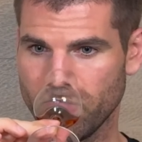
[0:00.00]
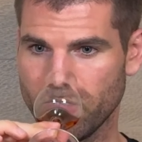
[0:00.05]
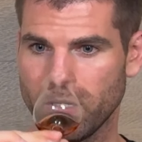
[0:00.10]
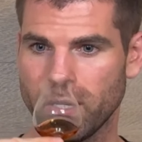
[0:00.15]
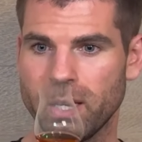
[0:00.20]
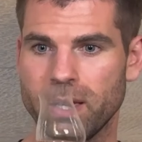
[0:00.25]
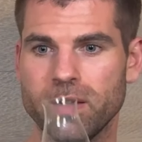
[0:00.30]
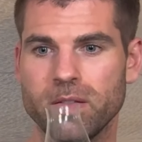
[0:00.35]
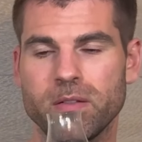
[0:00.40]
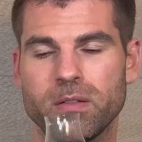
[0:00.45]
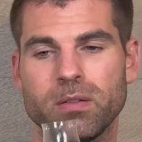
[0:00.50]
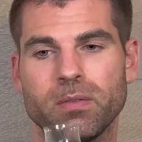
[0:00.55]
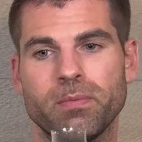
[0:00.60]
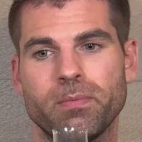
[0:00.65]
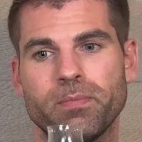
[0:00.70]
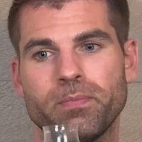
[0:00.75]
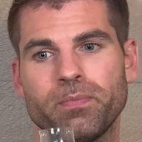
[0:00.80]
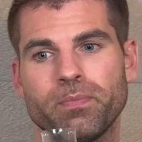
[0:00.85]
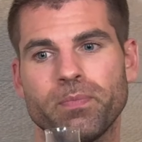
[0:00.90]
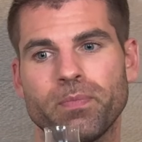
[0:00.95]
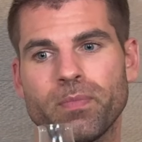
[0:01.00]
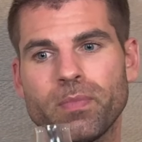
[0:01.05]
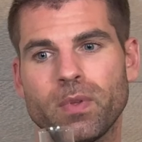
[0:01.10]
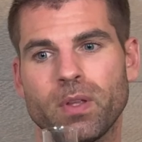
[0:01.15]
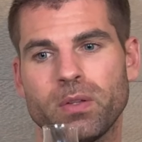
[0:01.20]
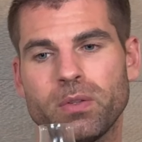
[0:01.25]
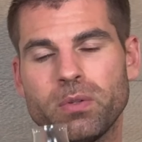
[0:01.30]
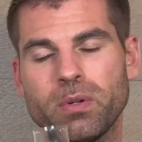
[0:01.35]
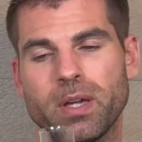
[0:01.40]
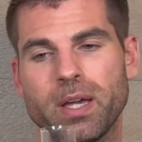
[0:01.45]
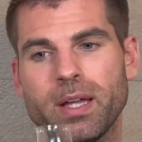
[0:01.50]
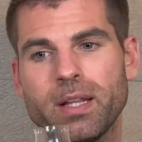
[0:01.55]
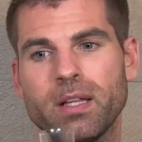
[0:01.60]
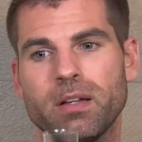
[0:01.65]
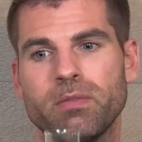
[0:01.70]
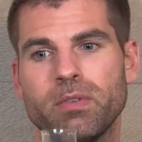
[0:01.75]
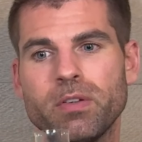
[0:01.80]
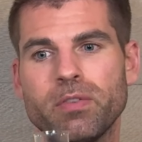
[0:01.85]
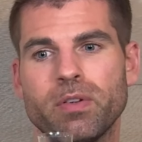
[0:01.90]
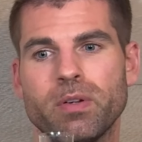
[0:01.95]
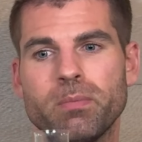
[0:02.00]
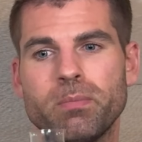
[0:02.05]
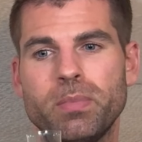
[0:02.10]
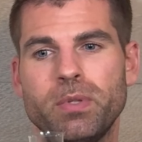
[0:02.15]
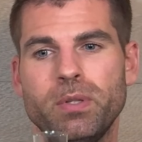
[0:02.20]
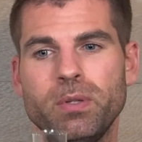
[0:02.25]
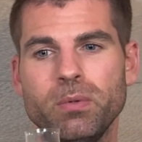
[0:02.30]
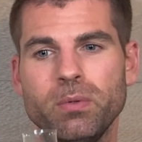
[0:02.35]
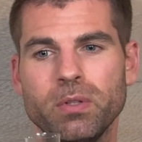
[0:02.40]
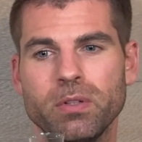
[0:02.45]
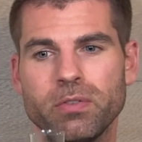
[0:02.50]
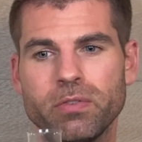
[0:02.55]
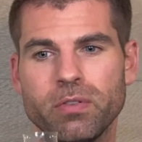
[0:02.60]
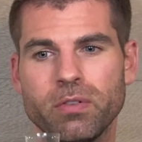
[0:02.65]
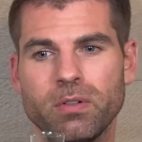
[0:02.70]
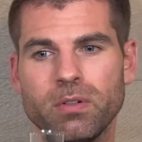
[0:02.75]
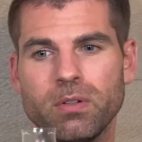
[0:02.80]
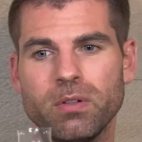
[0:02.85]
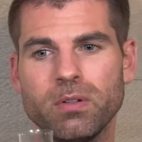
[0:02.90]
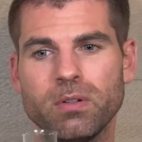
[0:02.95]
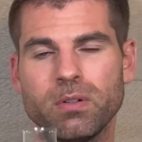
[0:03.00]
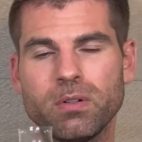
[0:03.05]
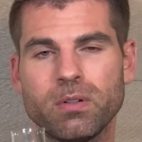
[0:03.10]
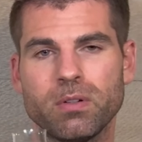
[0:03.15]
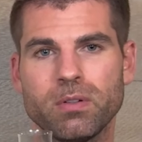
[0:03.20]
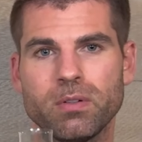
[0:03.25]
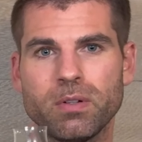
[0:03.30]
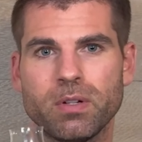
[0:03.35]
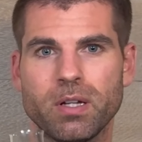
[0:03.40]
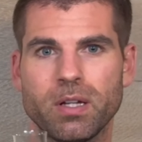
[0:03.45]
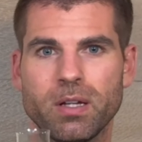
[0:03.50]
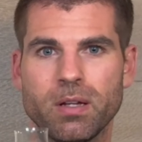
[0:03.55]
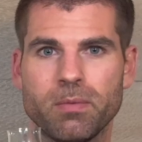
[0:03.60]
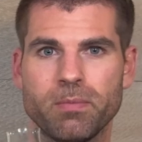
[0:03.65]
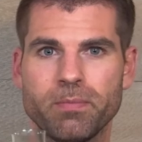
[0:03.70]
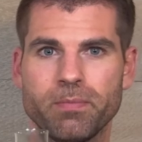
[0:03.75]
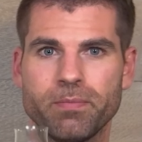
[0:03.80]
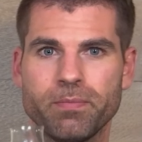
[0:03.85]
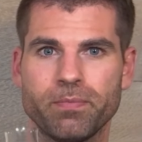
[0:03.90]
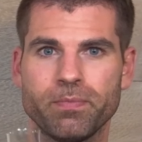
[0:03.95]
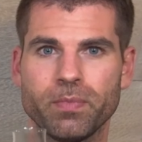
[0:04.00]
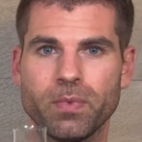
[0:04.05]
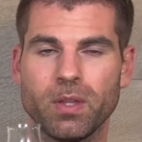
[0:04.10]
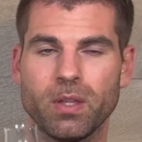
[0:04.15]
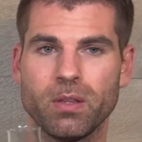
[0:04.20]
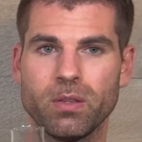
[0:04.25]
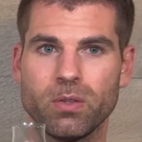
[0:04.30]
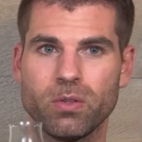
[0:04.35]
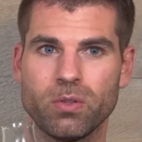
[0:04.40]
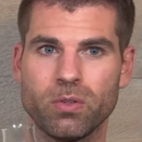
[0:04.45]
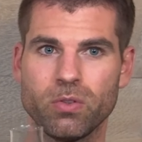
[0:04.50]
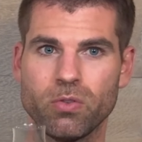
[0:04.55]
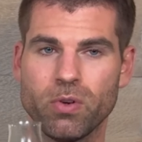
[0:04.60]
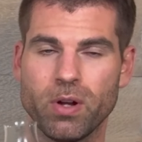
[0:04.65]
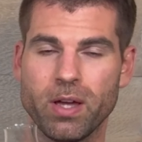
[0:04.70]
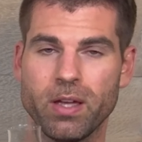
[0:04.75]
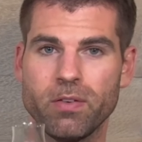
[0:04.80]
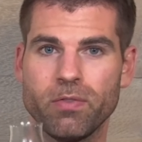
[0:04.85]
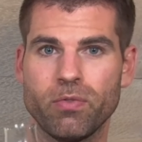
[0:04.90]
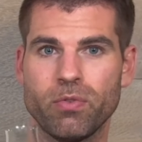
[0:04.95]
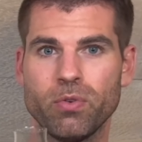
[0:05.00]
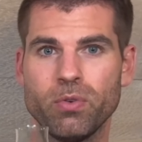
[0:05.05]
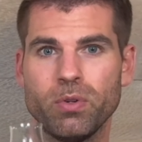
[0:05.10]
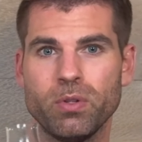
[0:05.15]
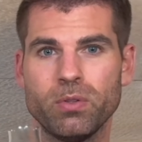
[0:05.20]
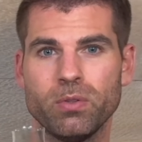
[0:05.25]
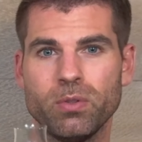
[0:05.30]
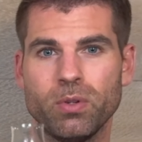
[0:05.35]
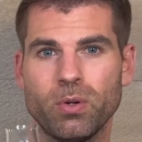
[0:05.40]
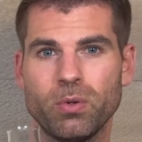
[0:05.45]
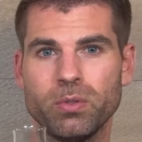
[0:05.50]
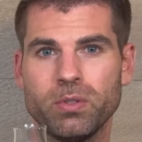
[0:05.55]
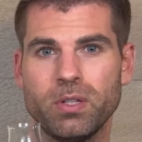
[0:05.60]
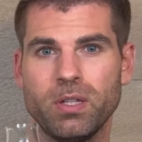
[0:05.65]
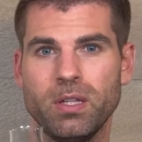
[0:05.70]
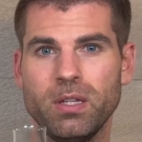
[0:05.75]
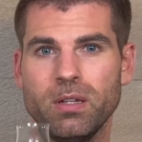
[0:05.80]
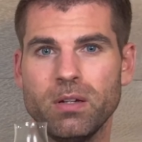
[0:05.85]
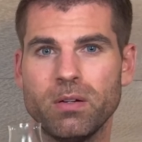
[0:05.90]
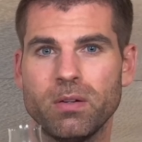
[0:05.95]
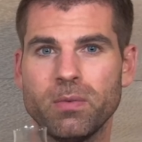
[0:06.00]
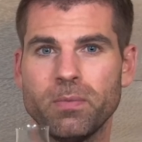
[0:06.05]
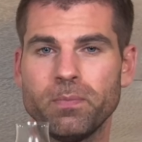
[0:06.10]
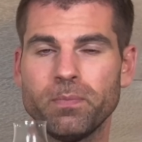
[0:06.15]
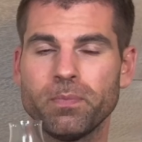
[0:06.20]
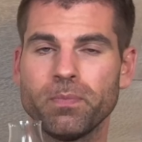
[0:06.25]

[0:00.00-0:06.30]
And together with a beautiful um, dry fruit note here,